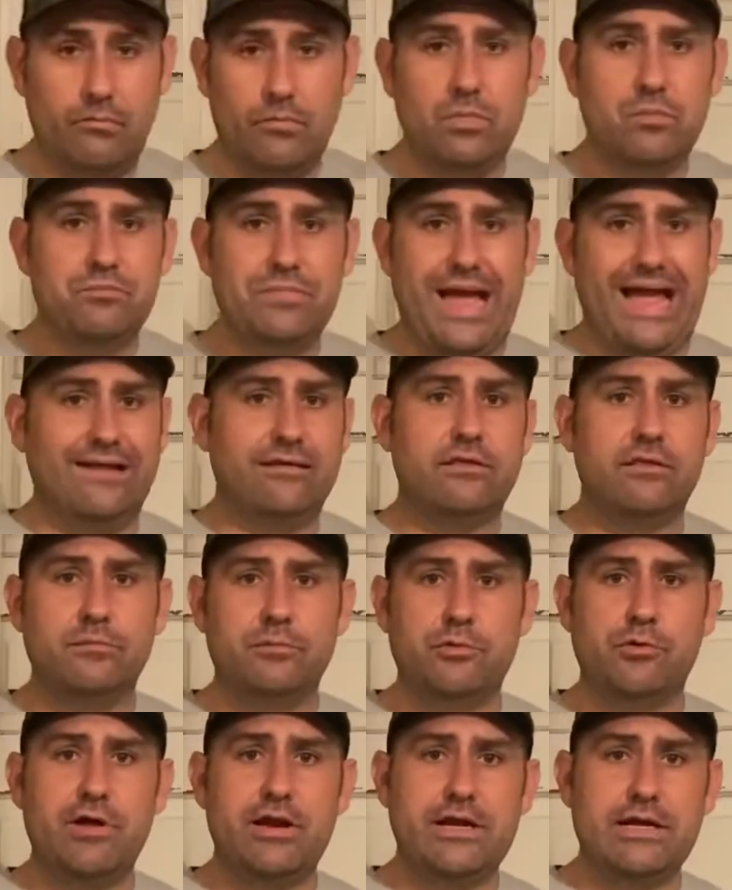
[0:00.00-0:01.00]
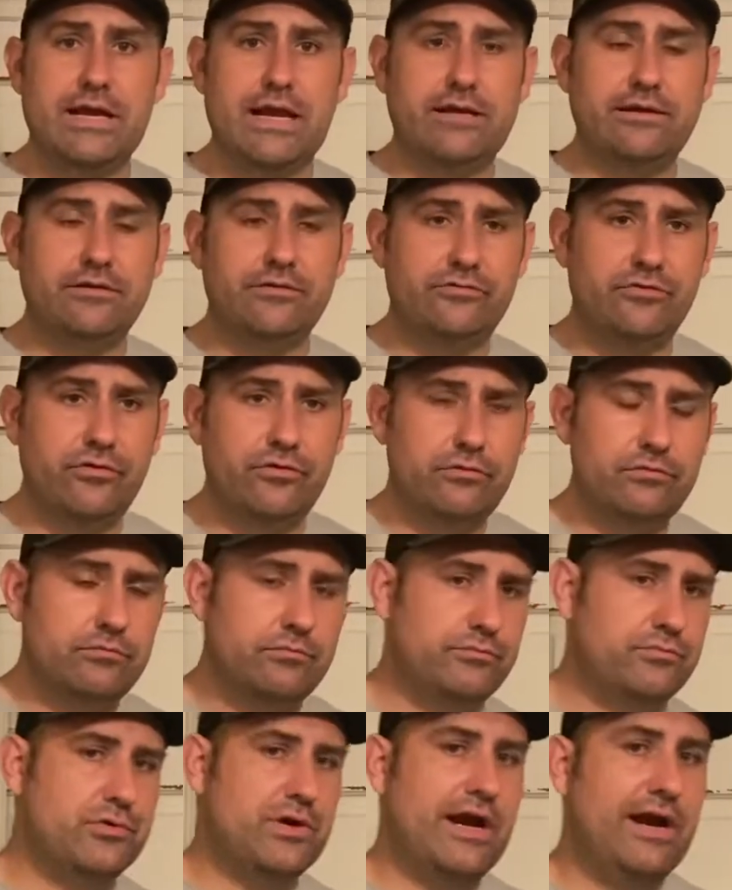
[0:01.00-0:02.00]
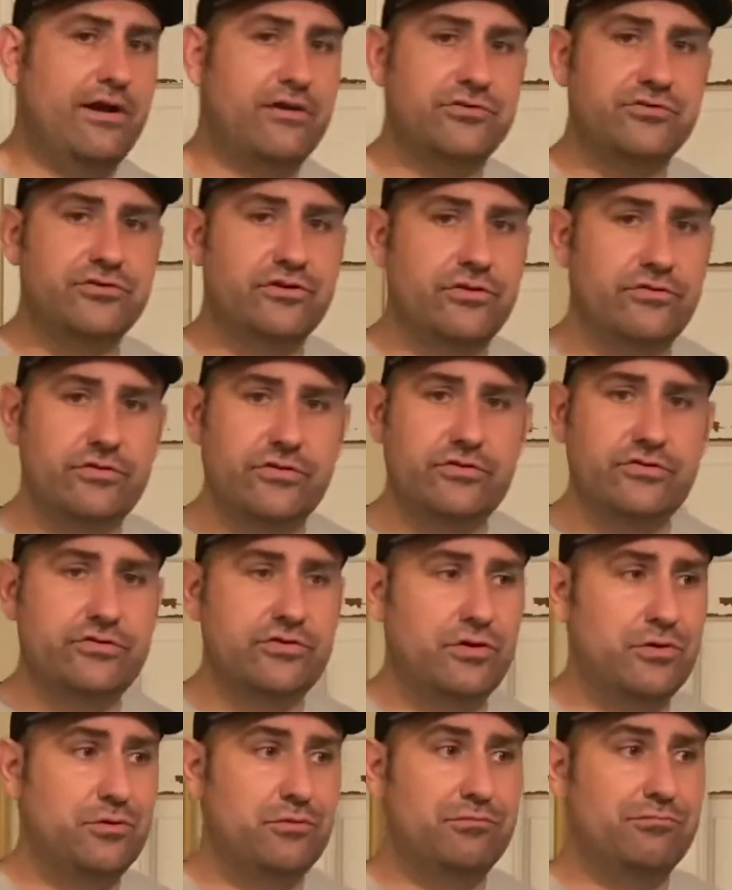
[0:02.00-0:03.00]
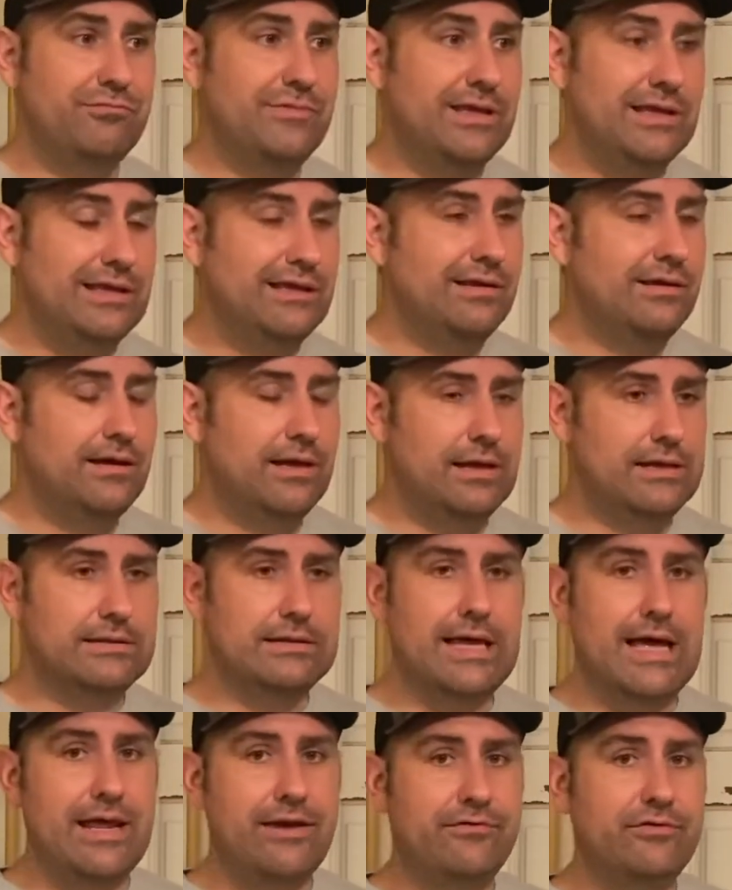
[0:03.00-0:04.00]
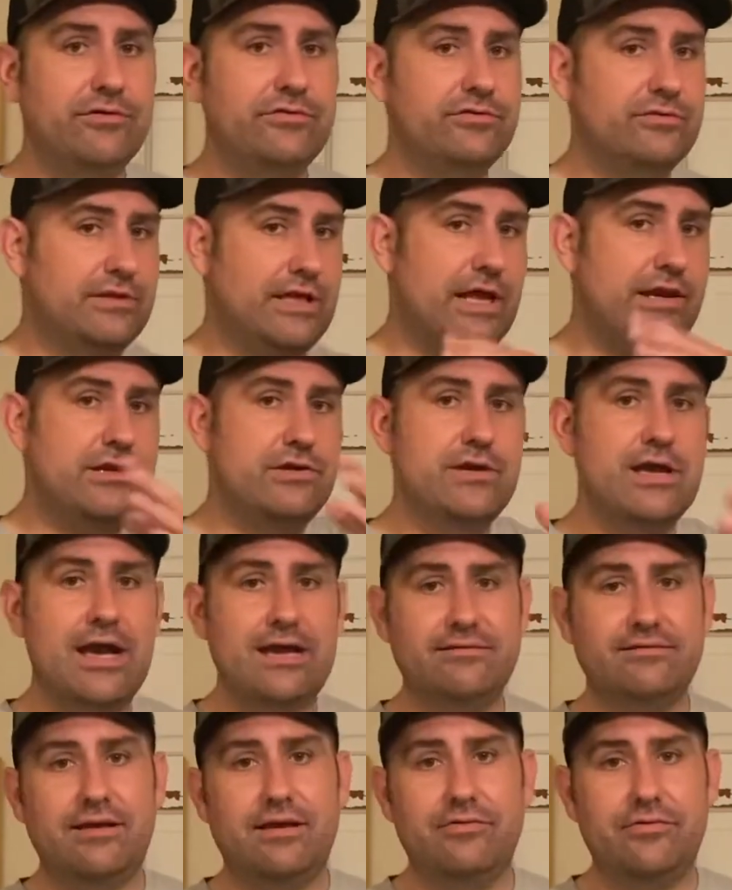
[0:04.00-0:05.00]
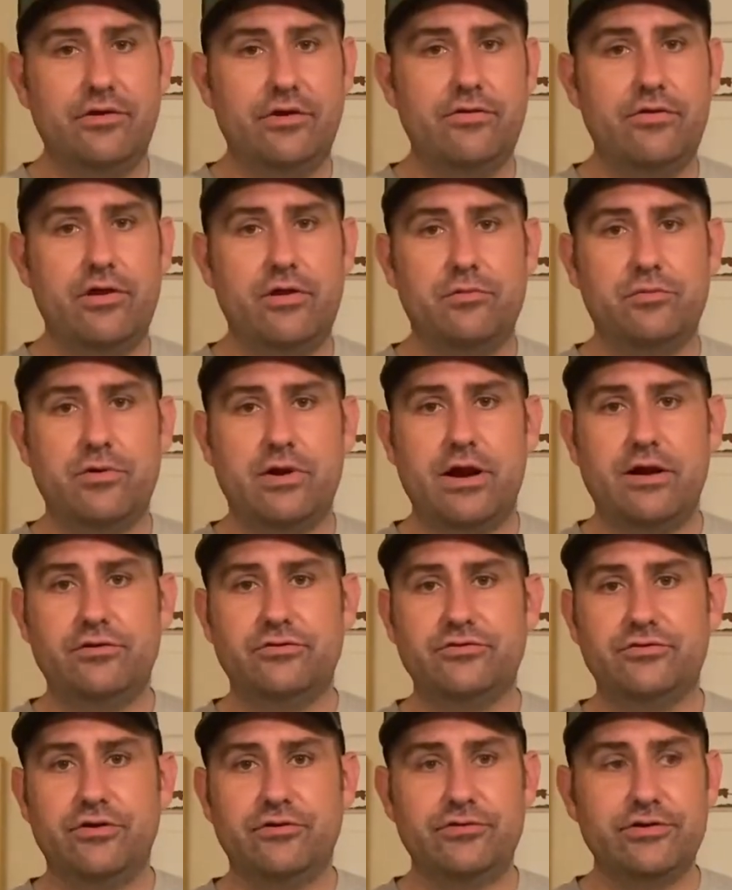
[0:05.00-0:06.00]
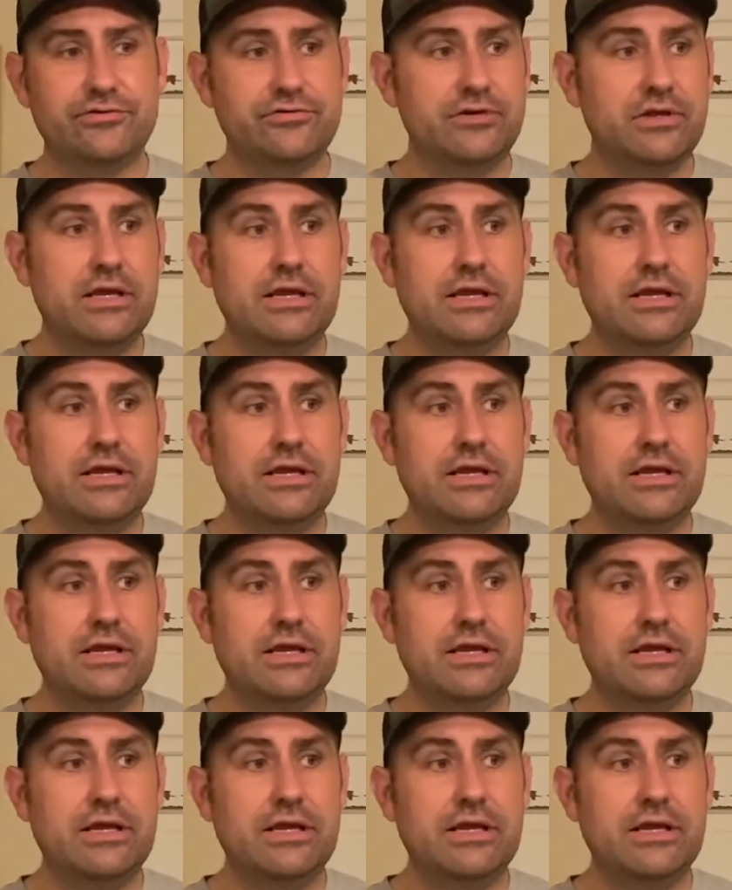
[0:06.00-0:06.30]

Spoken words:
back to the Beretta 92, prior service. So a lot of you guys out there that are prior service,